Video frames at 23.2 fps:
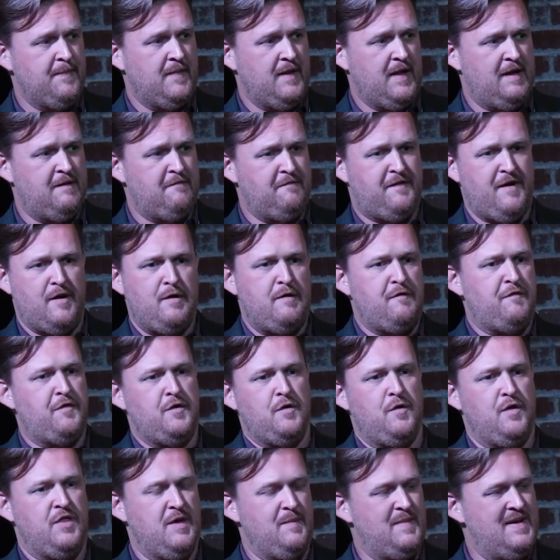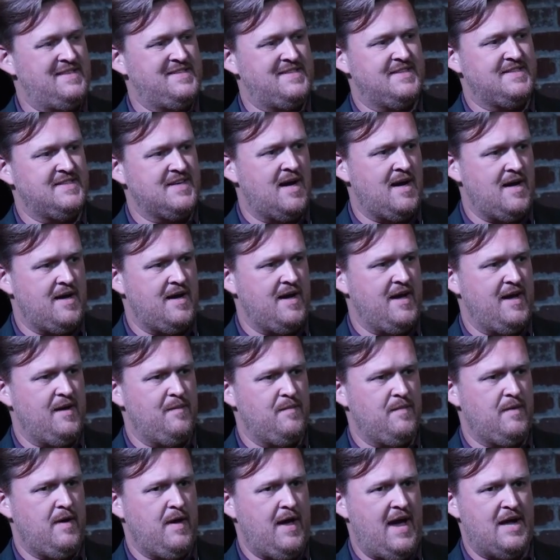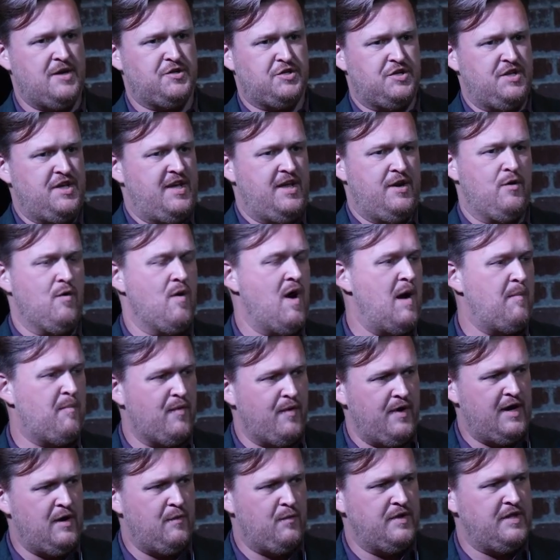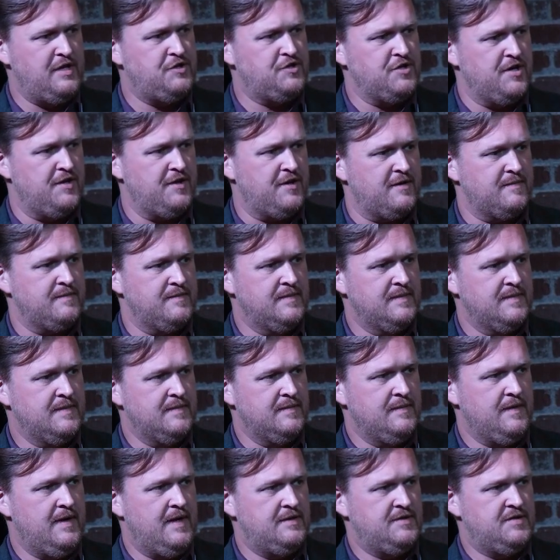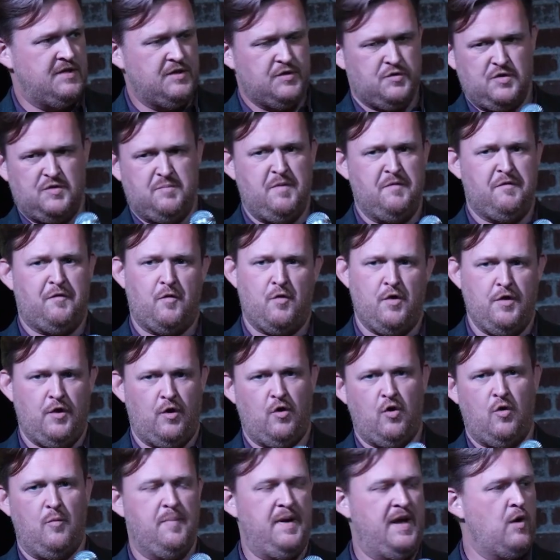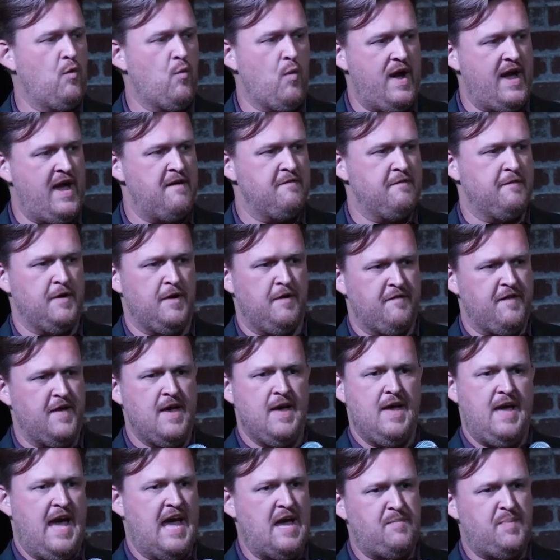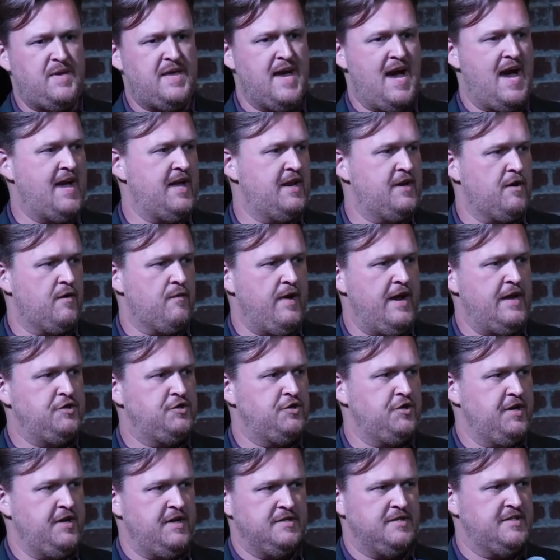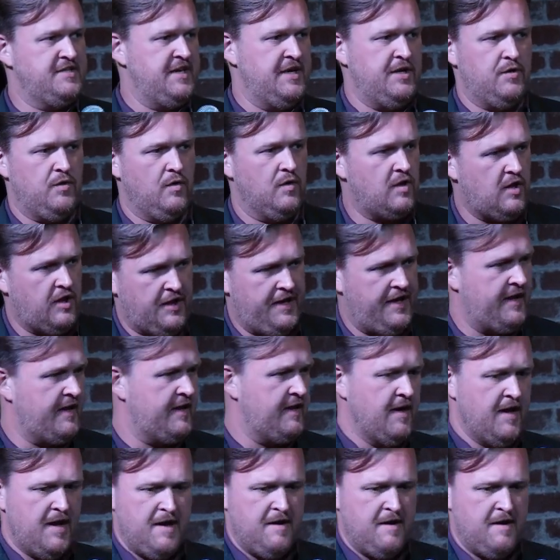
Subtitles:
and very few of them at the time actually interoperated with each other. Right? So this was before the whole big wave of API integration and single-click